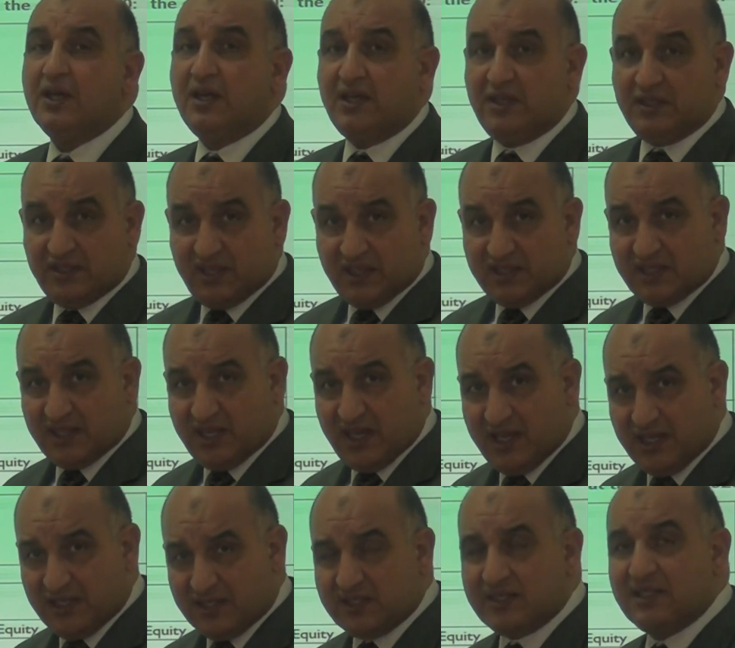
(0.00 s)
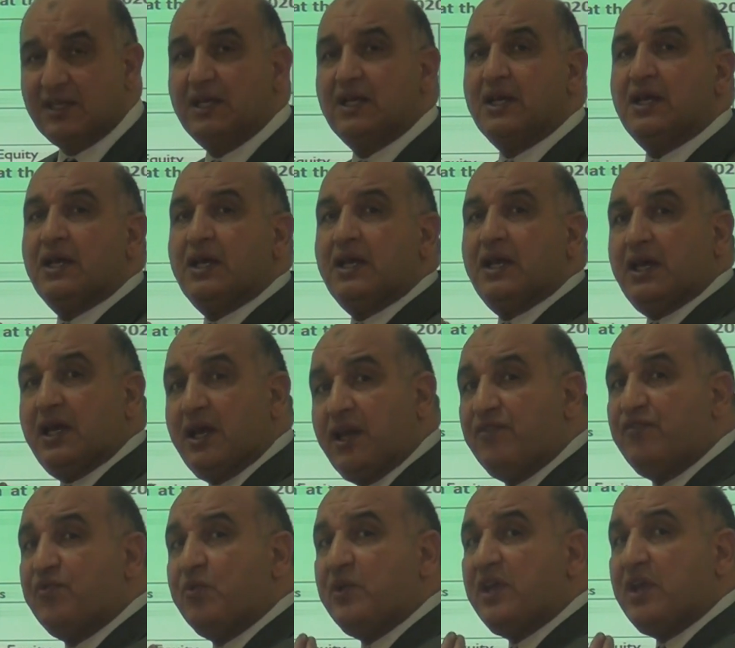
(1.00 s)
In this case,
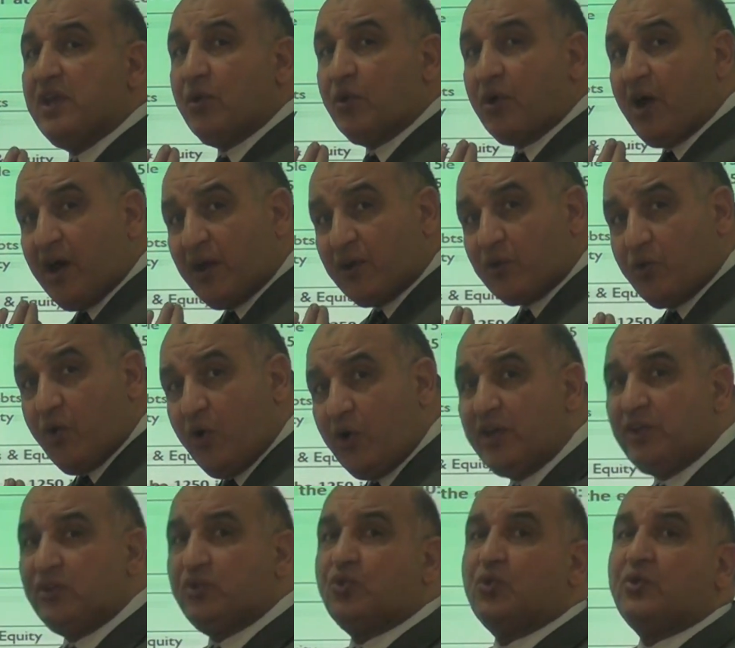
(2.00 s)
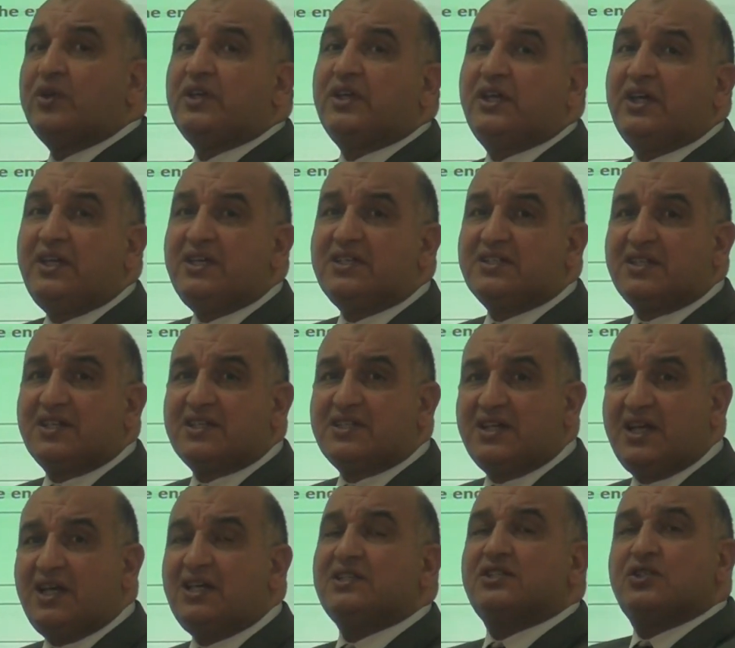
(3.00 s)
if we are going to increase the
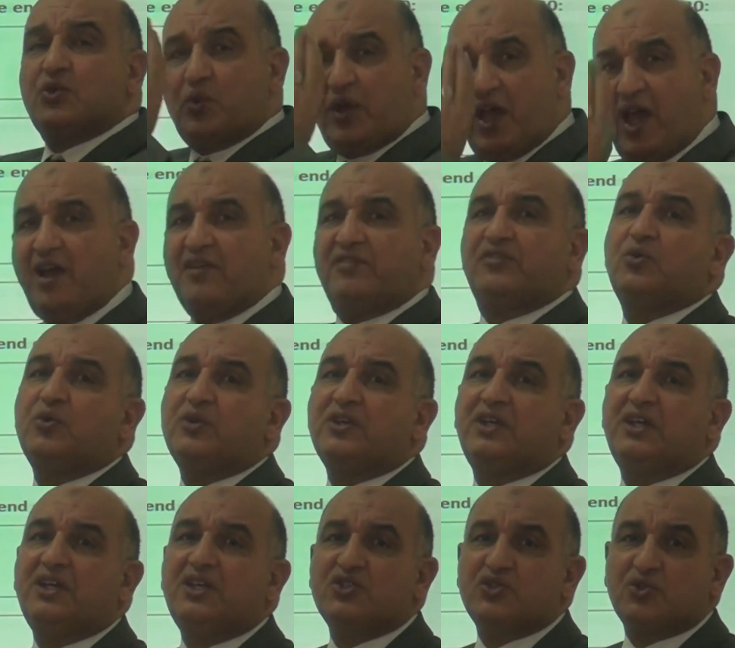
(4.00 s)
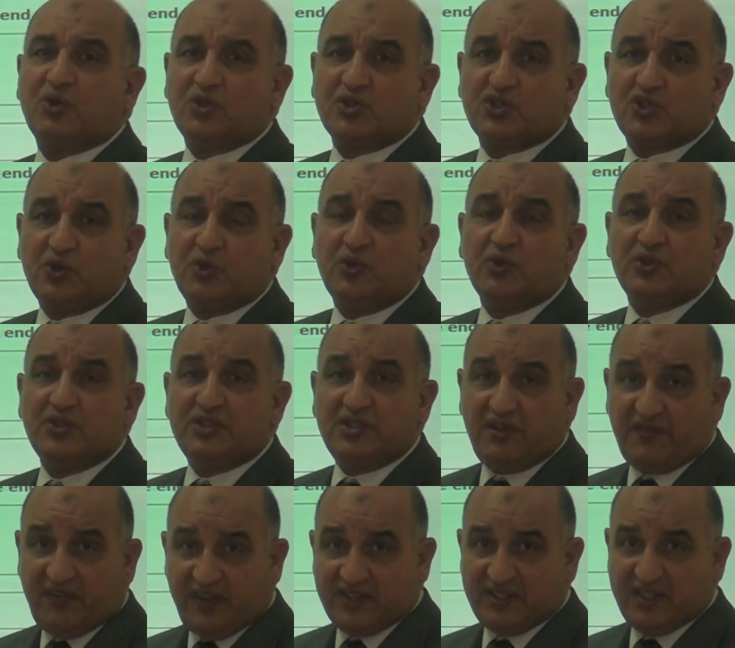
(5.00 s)
sales, we have to increase also the
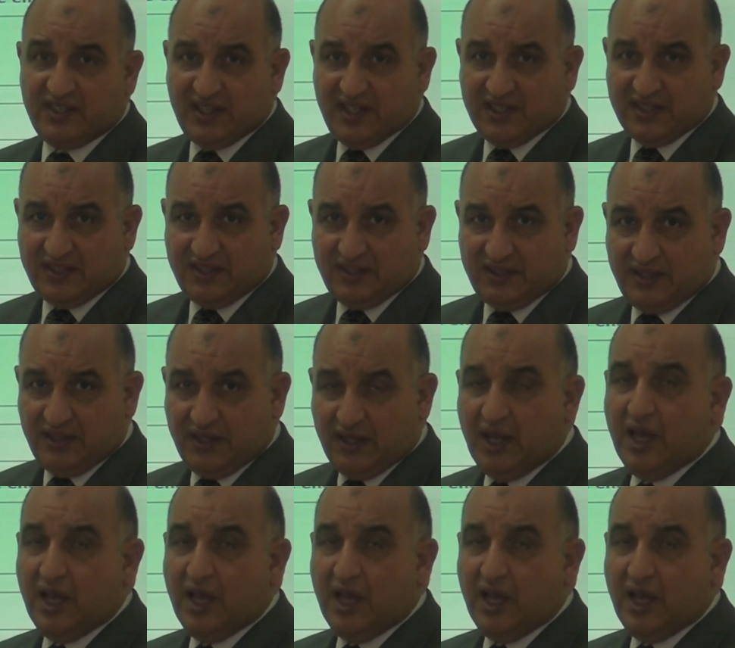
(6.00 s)
fixed asset.